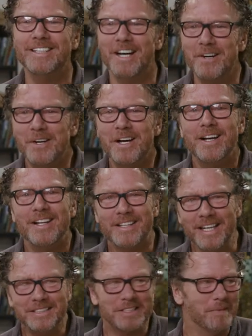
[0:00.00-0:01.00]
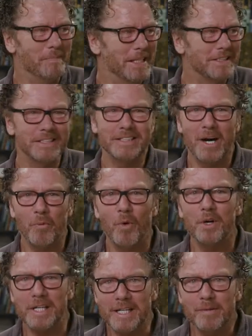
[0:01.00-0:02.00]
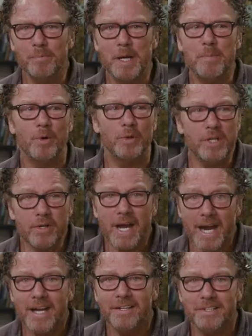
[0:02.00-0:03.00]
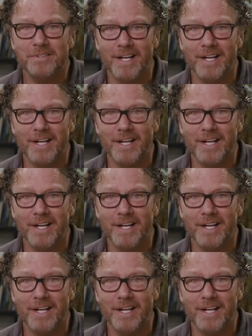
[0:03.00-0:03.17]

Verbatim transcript: you know, that's the message I want to give people. You can do